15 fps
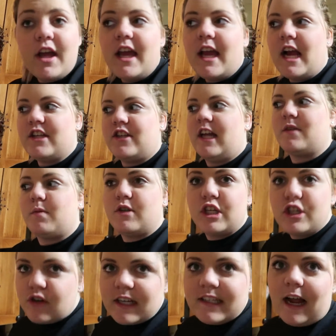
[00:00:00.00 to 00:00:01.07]
And so that's what
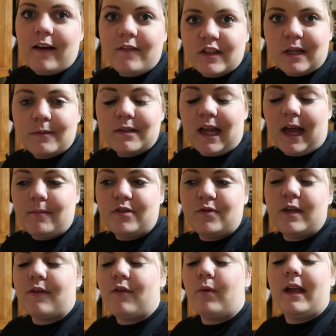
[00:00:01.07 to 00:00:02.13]
she drinks out in the summertime.
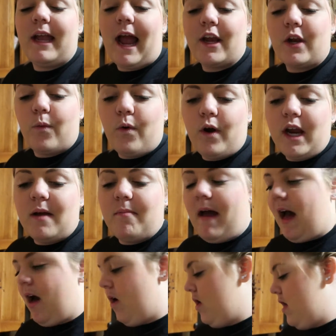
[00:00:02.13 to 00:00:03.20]
So we never really had to worry
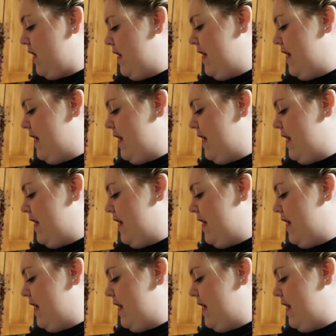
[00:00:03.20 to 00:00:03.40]
about,